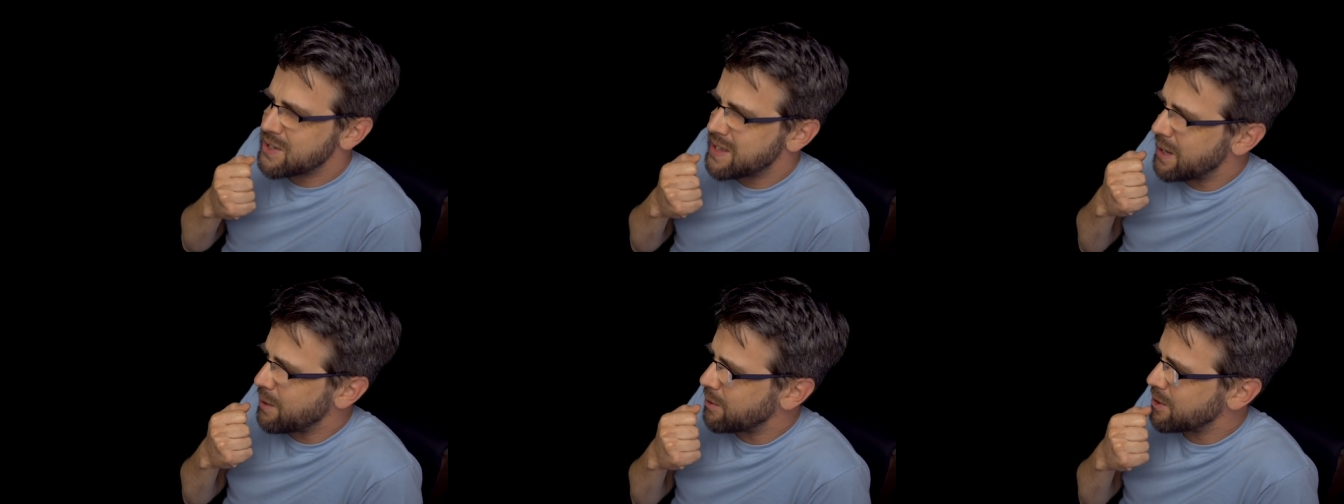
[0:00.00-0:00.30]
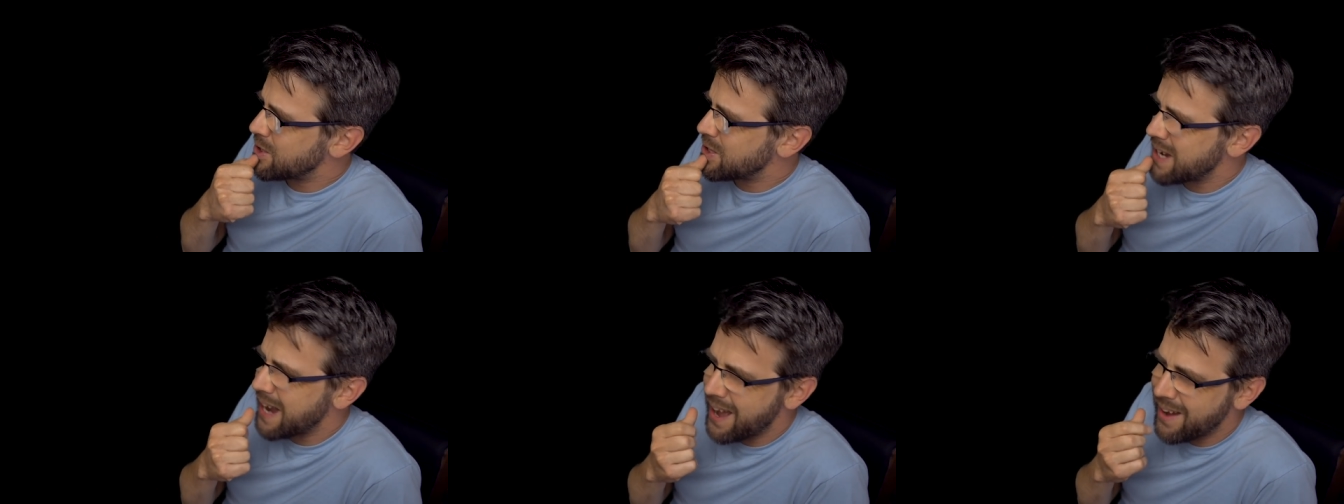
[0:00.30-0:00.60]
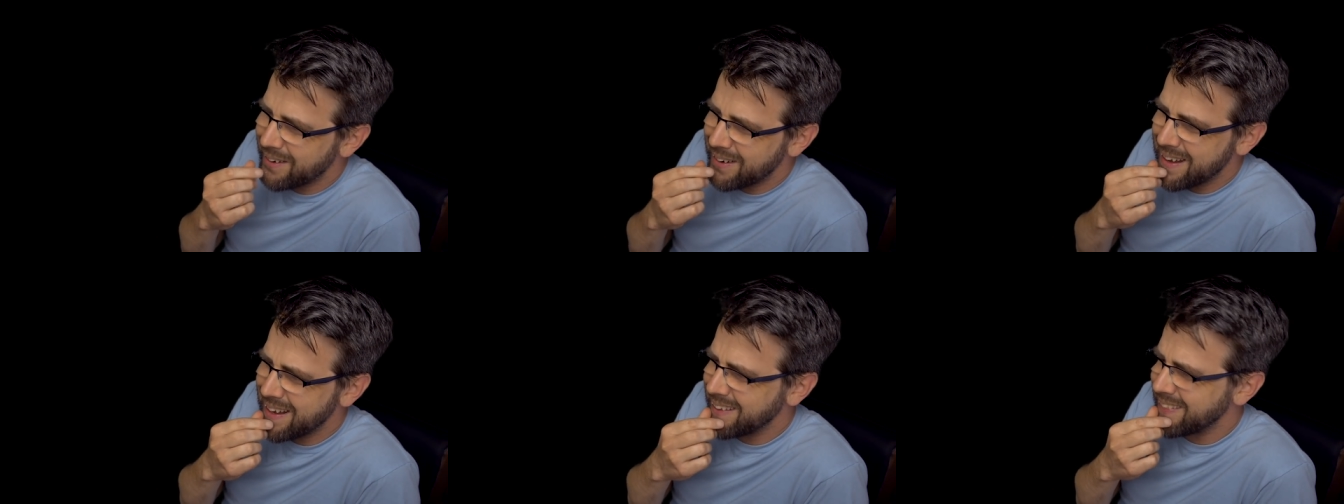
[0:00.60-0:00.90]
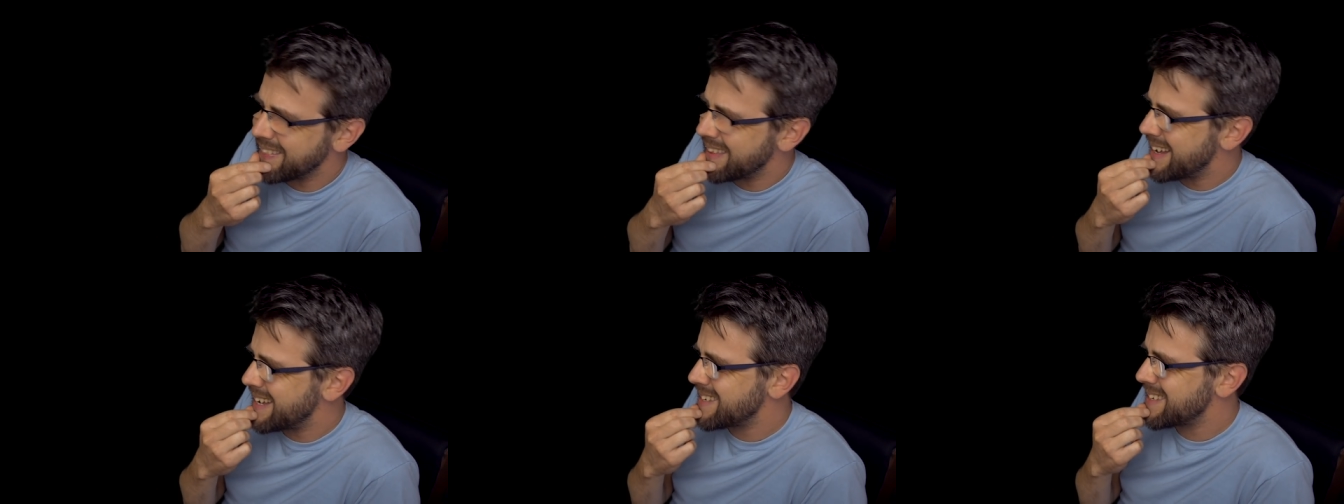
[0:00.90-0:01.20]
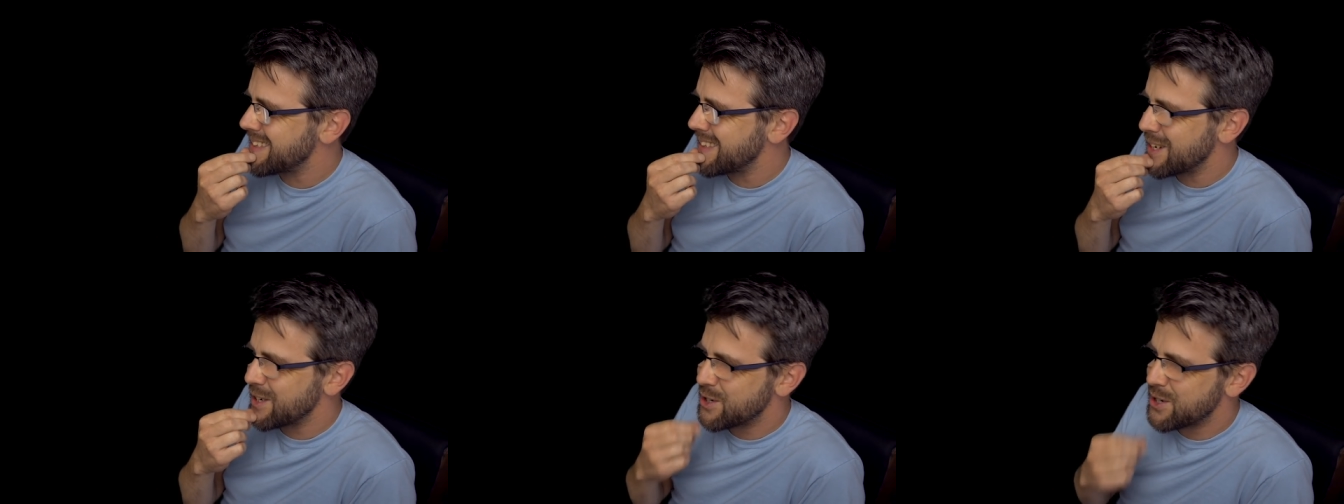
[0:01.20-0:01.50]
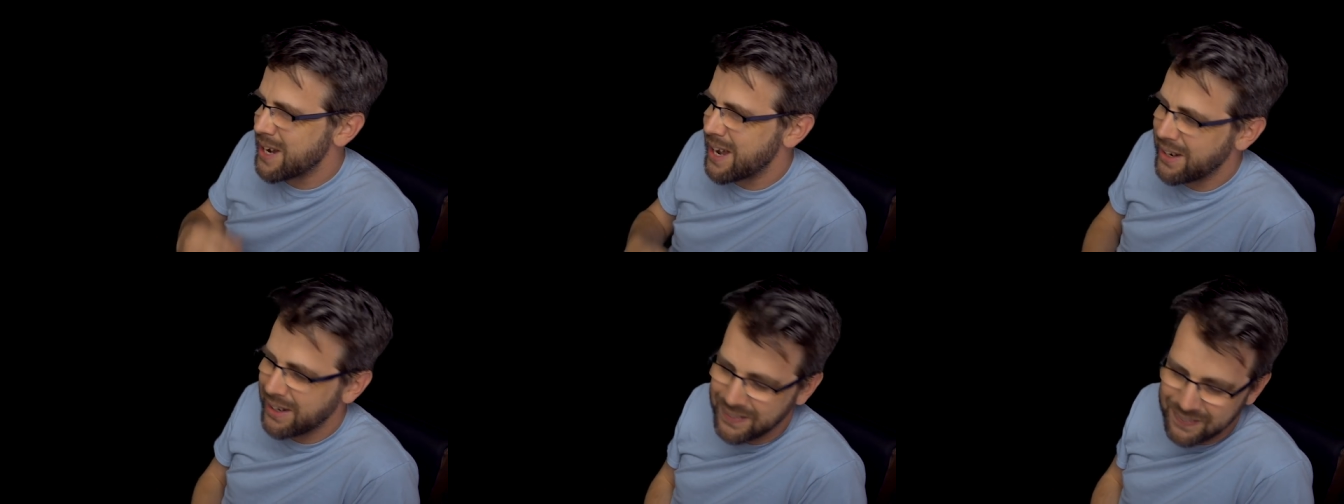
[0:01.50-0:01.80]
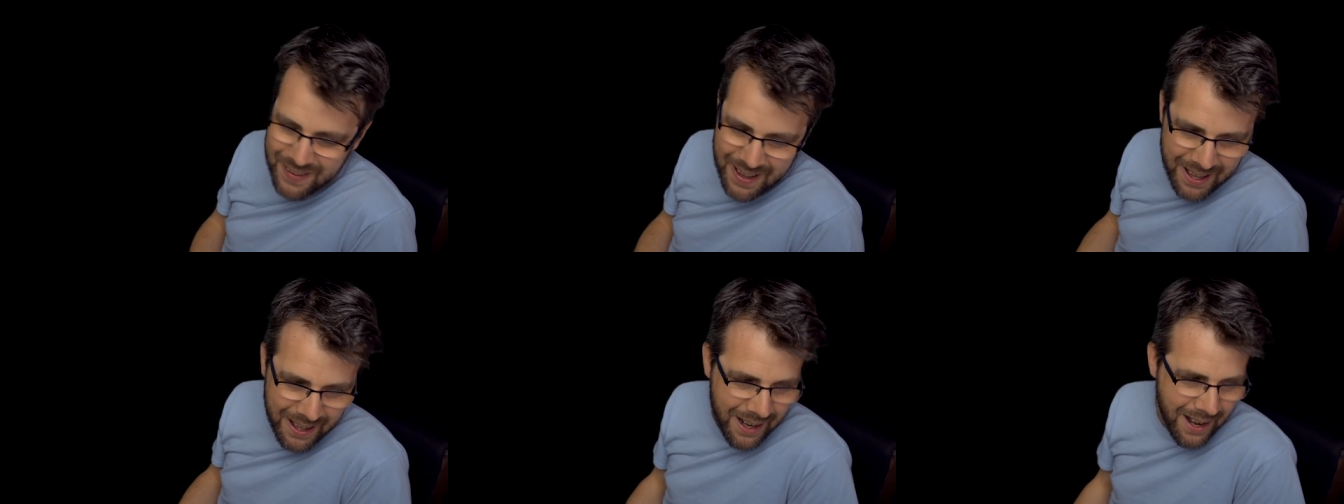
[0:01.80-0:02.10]
they were shouting this and they're shouting
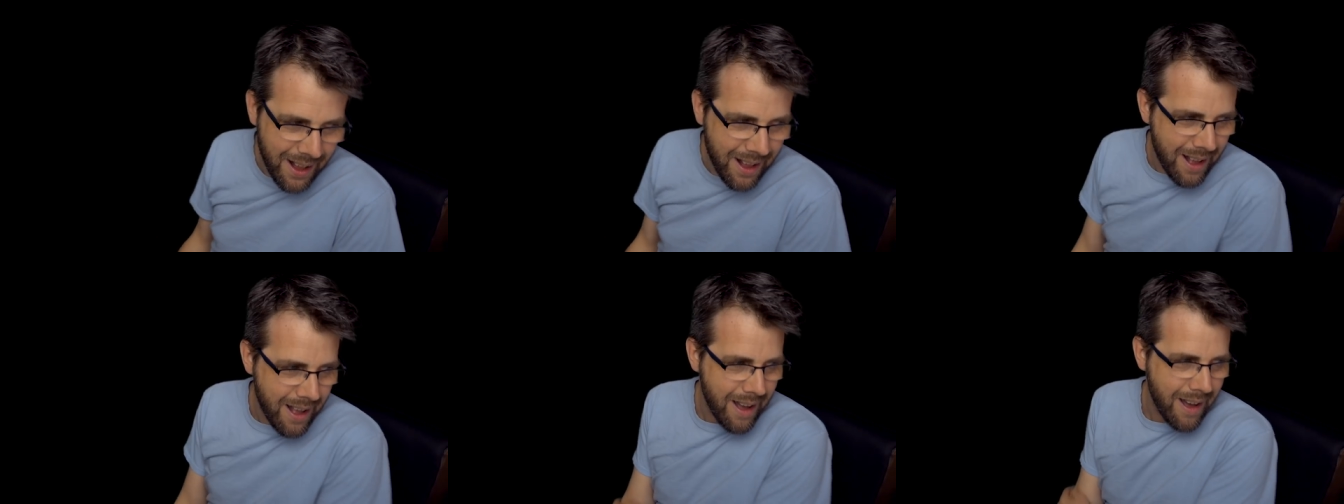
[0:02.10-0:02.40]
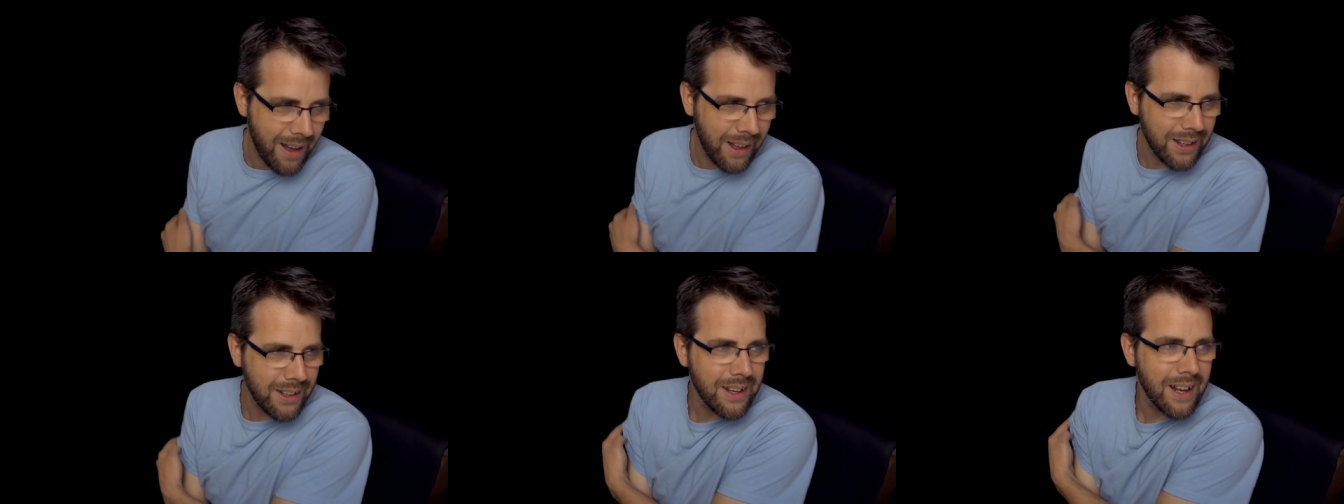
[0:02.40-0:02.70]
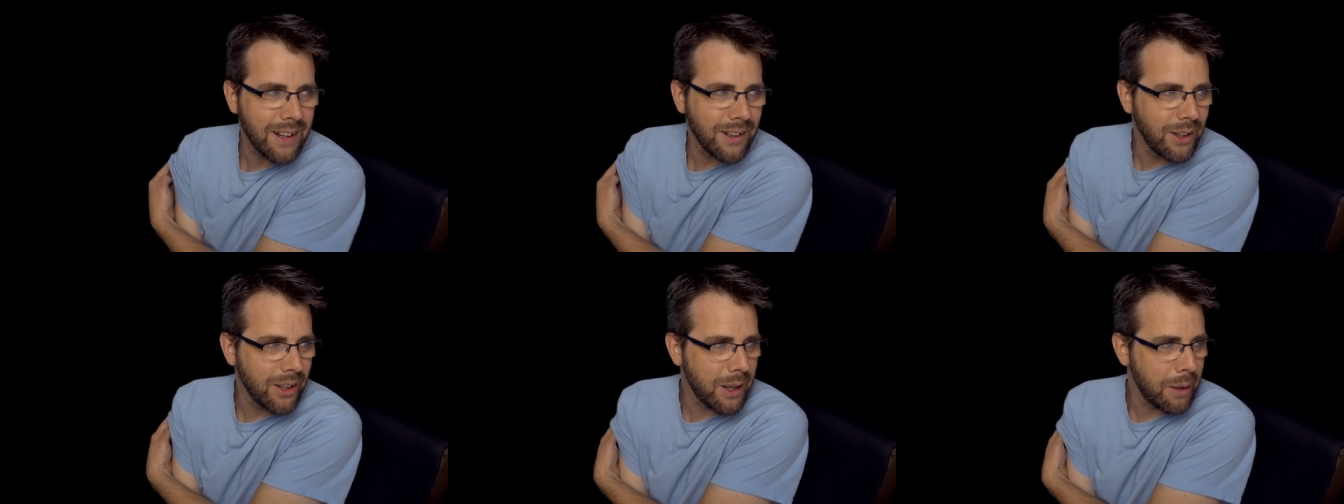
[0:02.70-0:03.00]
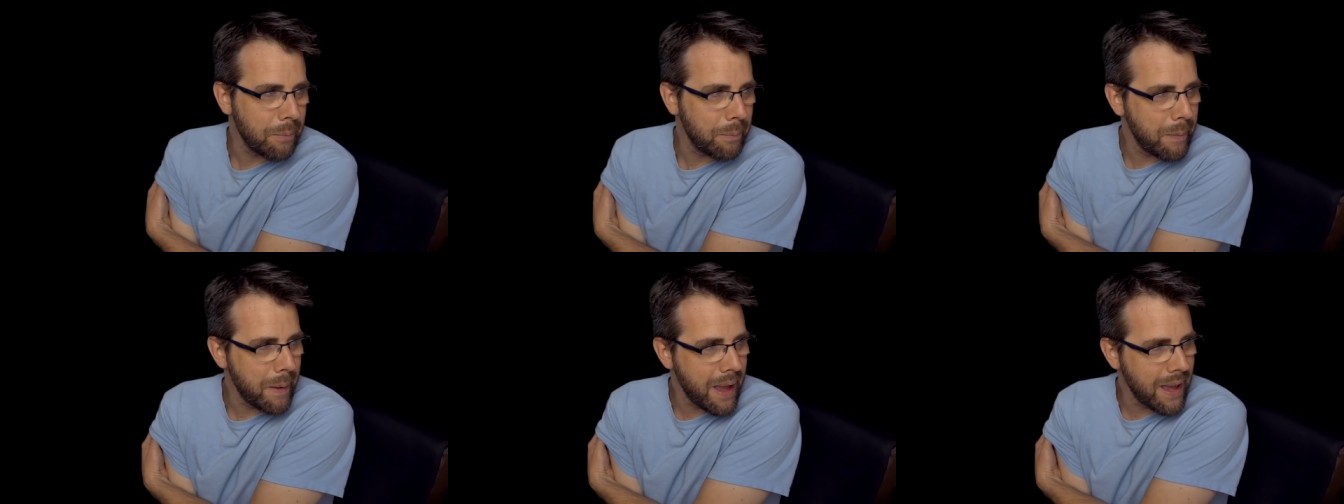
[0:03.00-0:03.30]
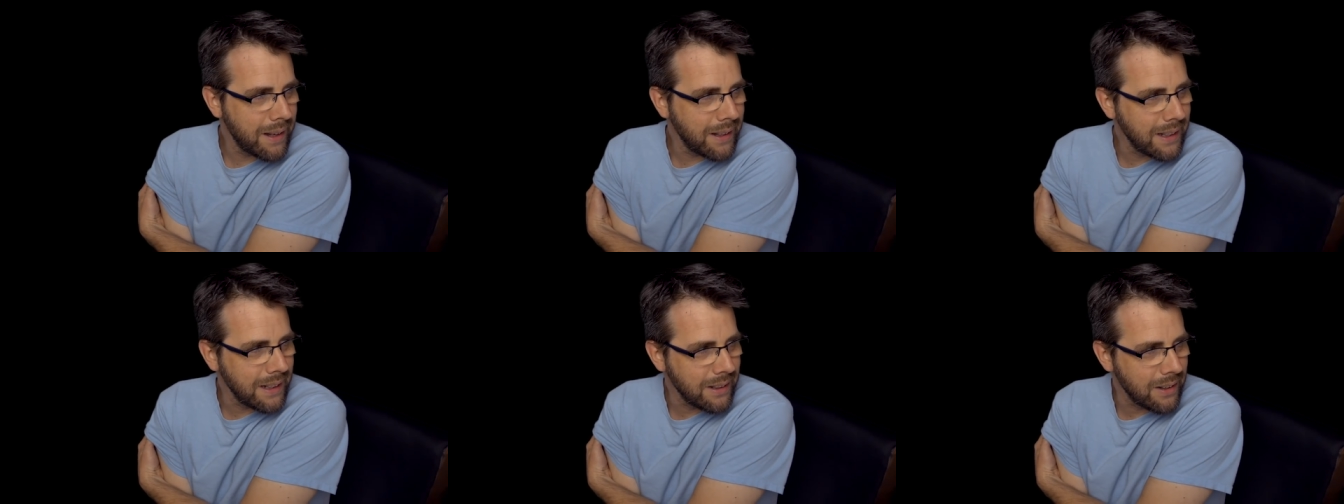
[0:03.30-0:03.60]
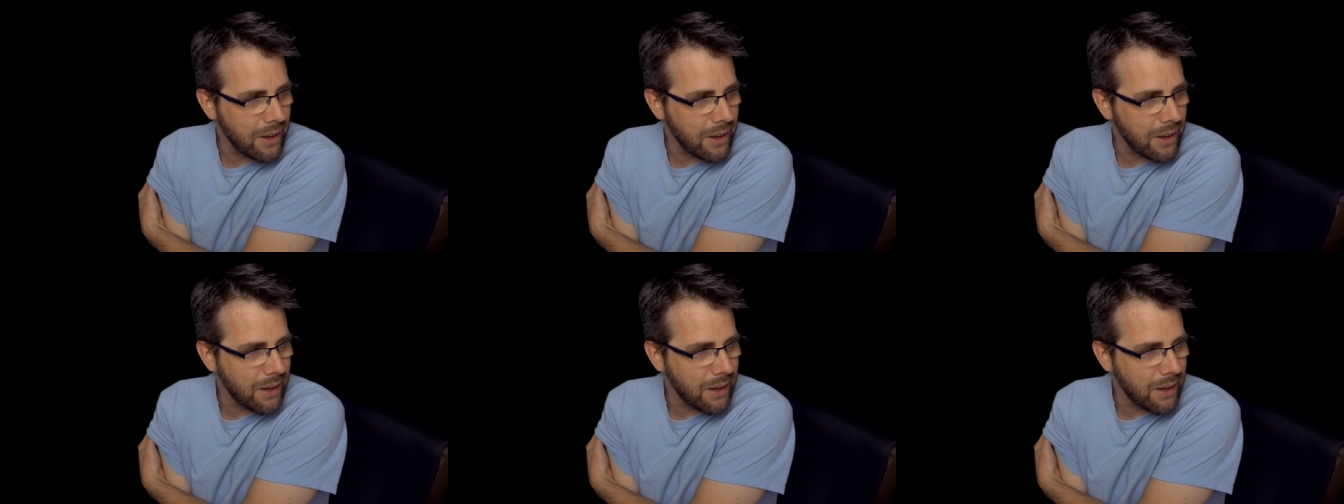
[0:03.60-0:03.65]
that. Uh, you got to look up Andy